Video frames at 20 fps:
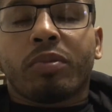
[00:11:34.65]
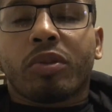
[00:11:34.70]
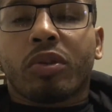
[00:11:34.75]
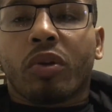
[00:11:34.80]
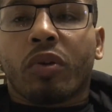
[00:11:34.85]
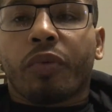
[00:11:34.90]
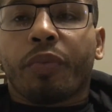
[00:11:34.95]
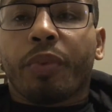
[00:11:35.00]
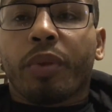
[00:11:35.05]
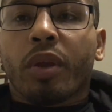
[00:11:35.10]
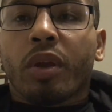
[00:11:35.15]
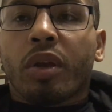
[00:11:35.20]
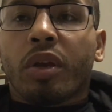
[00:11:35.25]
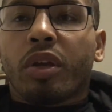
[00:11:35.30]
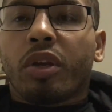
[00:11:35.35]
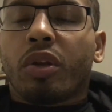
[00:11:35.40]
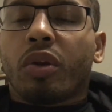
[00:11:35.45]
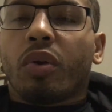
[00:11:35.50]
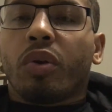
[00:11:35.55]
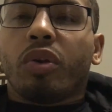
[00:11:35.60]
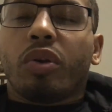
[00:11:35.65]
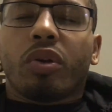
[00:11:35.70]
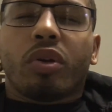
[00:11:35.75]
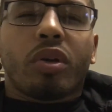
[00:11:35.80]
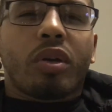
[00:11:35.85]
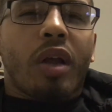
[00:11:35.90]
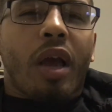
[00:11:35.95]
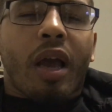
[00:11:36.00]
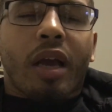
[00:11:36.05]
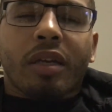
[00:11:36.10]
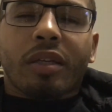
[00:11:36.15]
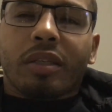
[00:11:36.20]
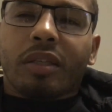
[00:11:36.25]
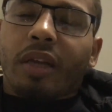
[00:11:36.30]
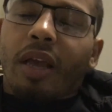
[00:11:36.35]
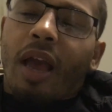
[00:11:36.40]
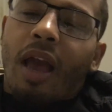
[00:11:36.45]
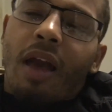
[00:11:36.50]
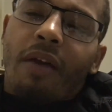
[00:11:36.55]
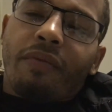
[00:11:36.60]
So you could actually
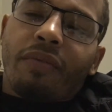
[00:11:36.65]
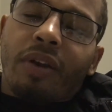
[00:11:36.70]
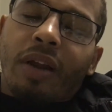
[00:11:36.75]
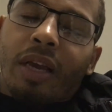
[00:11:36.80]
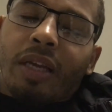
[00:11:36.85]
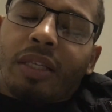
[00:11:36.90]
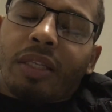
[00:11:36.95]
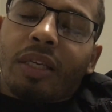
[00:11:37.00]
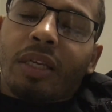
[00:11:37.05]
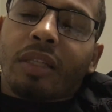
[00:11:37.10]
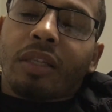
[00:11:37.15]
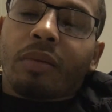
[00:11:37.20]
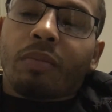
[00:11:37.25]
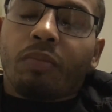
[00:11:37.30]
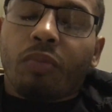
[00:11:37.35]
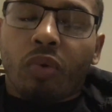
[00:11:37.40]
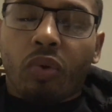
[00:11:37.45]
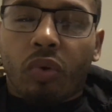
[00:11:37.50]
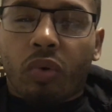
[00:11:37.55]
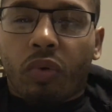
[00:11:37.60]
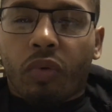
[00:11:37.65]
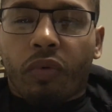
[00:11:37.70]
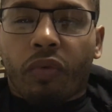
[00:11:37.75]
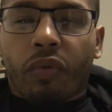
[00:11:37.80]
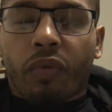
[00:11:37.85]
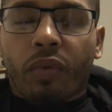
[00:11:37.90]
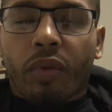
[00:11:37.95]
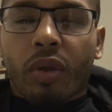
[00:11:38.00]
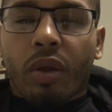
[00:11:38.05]
have an idea to move,